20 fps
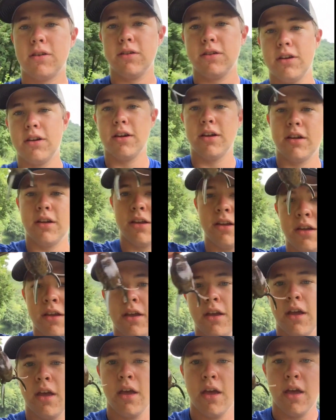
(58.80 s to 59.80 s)
on the
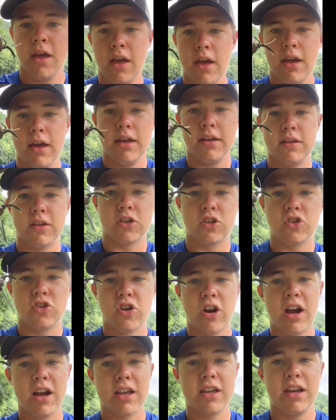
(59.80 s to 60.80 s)
it's a
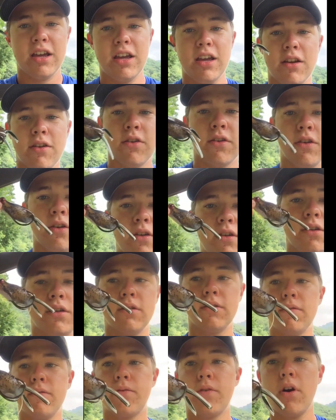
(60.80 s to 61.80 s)
Strike King
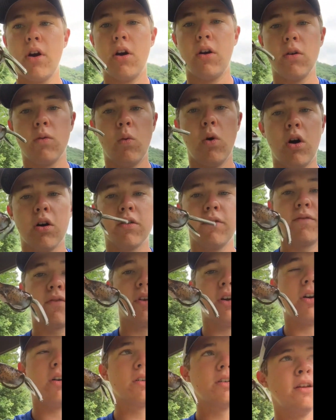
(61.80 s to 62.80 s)
frog, walking
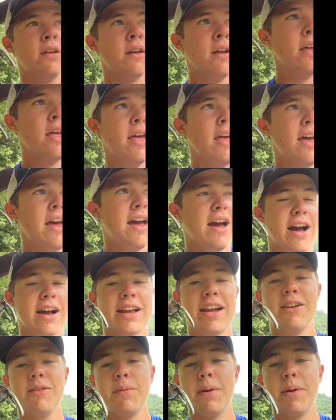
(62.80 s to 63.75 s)
frog. I can't